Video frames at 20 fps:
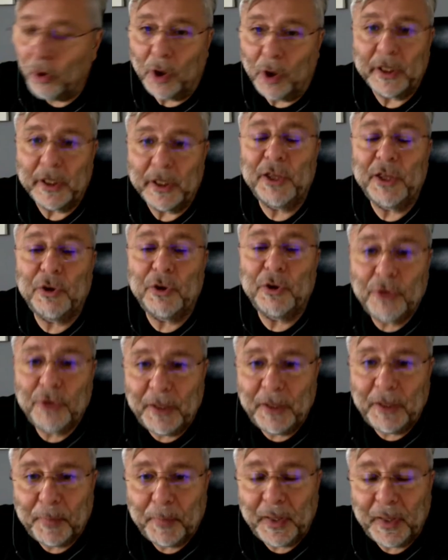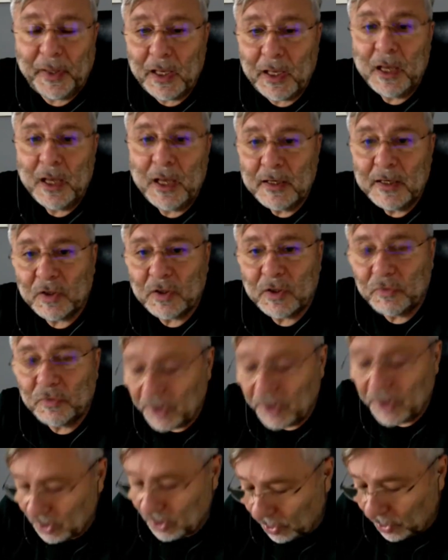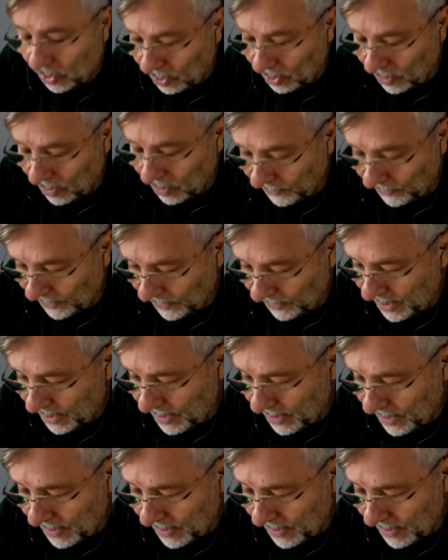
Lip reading: or UDP, so this sort of